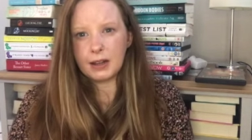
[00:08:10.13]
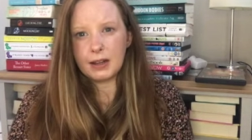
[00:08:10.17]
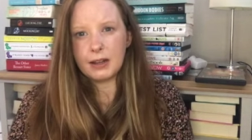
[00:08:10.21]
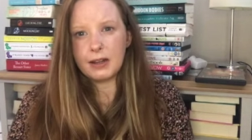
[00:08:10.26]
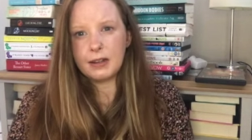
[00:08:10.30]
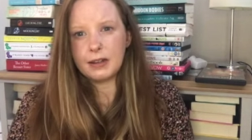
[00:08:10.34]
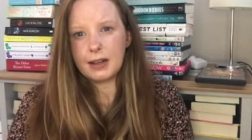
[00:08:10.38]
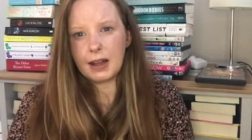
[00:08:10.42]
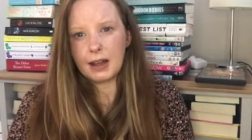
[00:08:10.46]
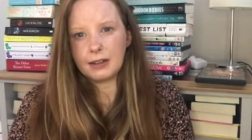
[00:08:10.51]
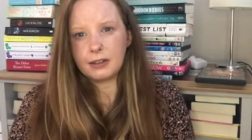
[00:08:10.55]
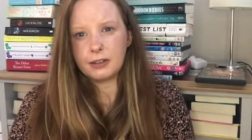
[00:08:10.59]

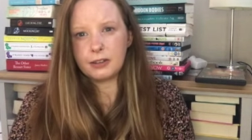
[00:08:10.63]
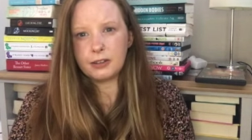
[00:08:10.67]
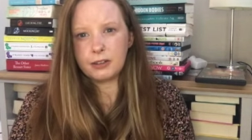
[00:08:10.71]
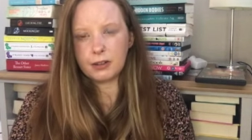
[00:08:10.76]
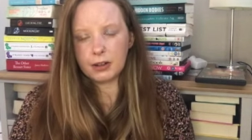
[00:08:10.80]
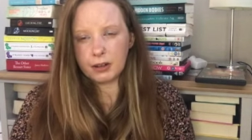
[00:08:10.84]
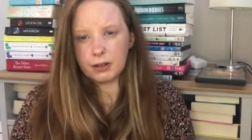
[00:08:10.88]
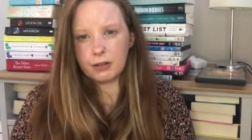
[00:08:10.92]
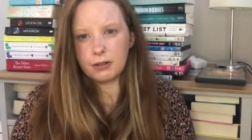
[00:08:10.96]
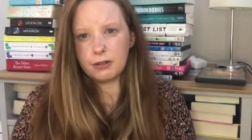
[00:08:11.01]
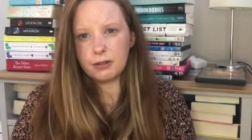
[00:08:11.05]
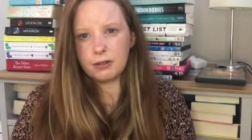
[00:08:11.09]
He's had
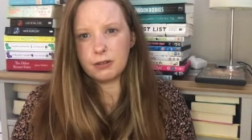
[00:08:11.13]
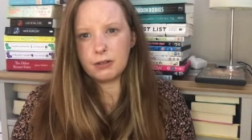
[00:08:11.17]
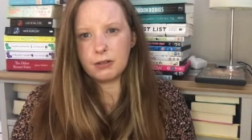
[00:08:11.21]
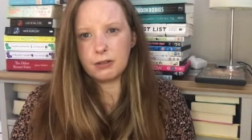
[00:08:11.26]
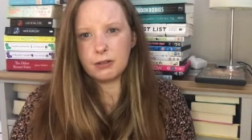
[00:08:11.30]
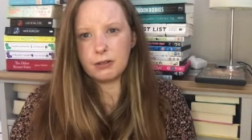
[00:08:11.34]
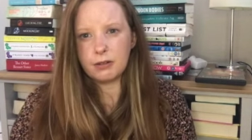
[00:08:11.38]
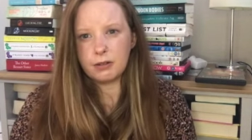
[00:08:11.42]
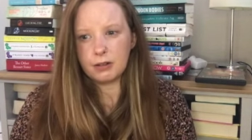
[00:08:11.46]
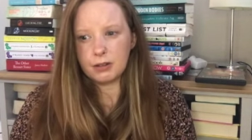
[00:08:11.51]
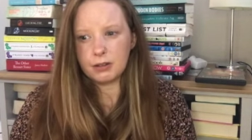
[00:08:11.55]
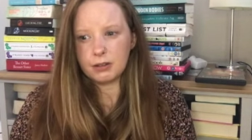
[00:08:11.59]
struggle
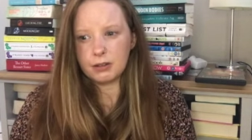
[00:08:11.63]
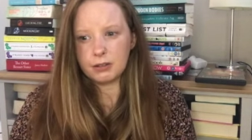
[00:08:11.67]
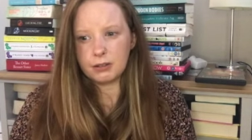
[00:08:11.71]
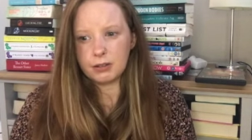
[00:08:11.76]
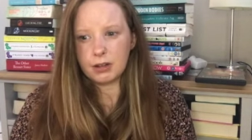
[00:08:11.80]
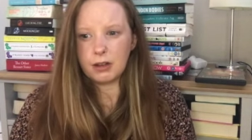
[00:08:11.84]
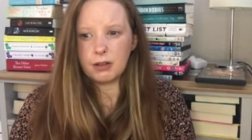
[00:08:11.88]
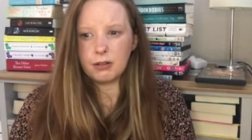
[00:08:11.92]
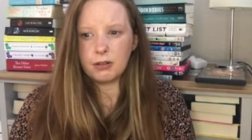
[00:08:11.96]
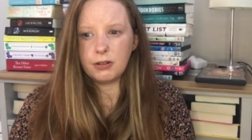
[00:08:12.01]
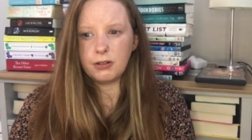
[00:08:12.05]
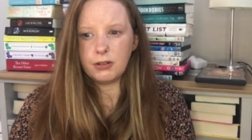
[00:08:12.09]

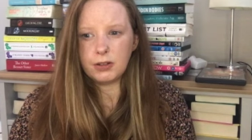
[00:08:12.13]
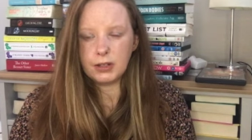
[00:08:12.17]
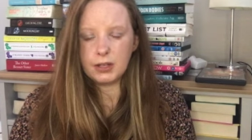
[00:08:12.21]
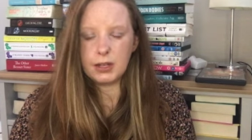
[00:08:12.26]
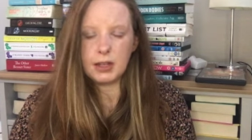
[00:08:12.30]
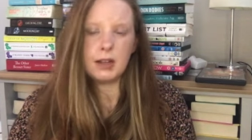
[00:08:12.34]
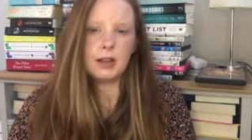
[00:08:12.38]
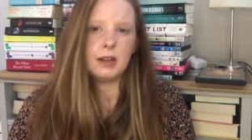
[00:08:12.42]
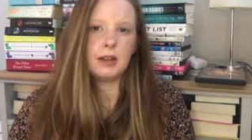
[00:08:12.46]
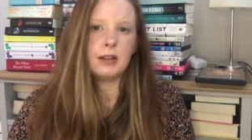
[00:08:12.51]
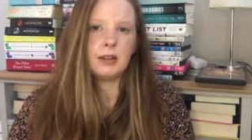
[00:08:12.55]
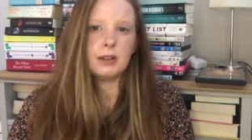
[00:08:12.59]
struggles fitting
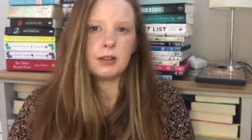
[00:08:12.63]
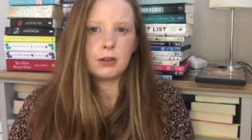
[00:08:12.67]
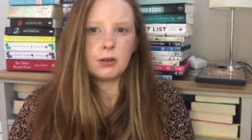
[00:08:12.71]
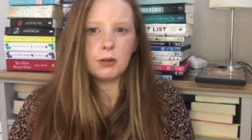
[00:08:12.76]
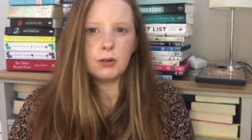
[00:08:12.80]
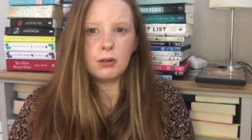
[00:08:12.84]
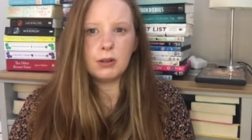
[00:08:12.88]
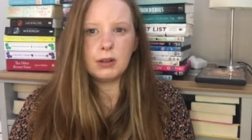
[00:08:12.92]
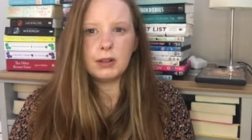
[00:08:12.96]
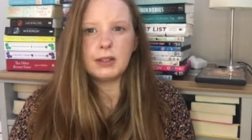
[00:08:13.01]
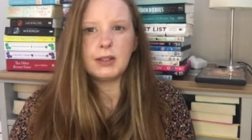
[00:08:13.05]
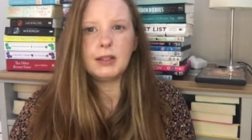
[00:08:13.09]
in at
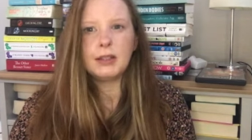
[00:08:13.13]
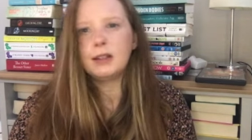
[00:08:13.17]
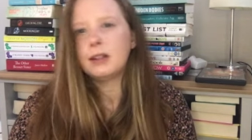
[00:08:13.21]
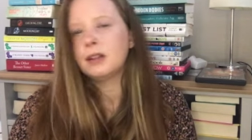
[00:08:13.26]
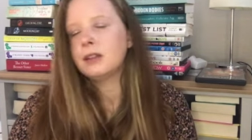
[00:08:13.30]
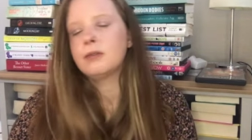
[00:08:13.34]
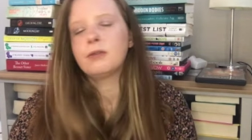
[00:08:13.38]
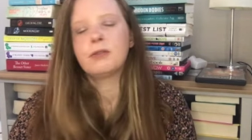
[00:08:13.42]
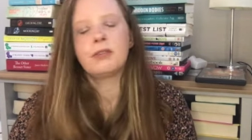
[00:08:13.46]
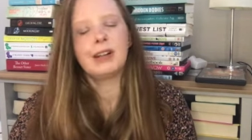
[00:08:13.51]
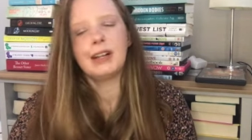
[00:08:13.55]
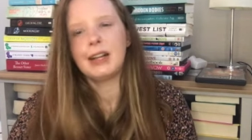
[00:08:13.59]
school, and he
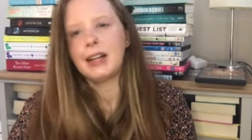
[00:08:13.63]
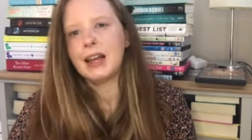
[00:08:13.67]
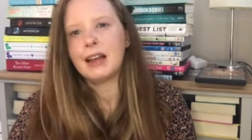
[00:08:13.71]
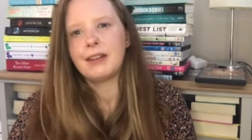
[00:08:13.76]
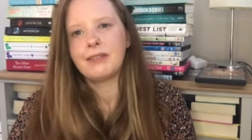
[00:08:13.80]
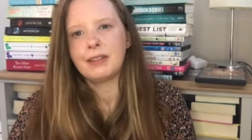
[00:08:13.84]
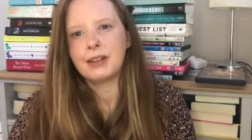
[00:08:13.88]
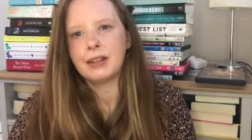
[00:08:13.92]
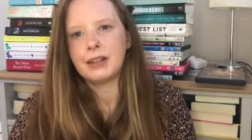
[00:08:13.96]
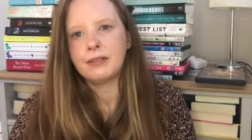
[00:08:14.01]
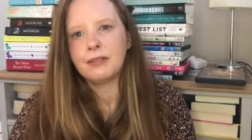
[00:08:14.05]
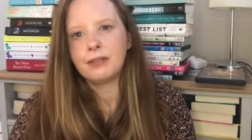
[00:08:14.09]
doesn't really have
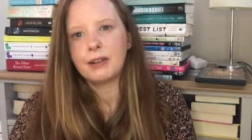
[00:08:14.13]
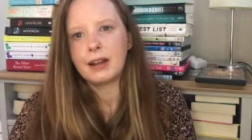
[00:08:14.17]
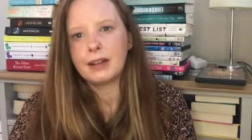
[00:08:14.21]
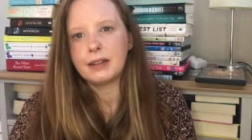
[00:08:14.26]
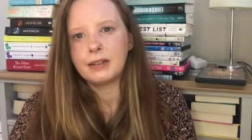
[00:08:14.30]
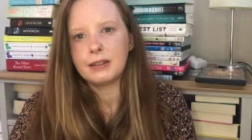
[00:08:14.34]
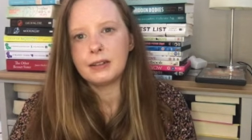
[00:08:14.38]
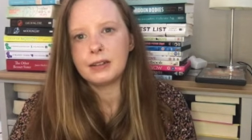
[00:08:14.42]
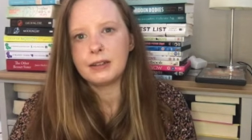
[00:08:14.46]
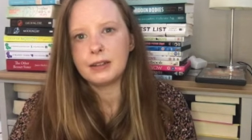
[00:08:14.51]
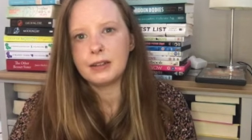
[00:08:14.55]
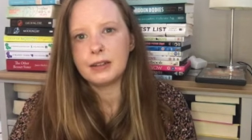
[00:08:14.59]
any
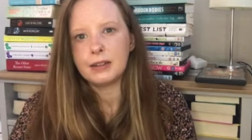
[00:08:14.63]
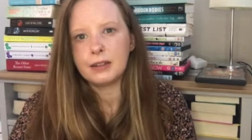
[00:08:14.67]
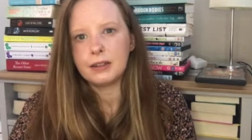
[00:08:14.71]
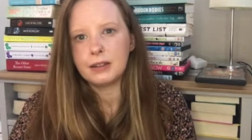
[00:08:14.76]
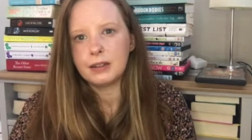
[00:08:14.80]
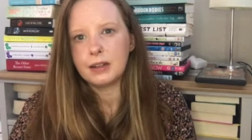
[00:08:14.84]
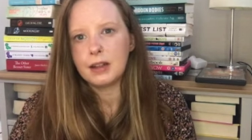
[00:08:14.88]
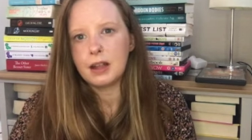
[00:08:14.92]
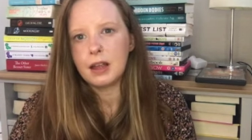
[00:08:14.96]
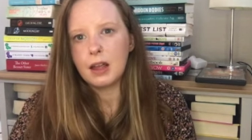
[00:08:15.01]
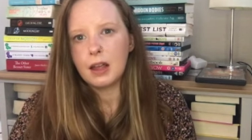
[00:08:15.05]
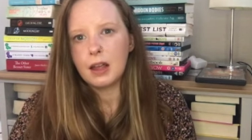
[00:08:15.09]
friends, and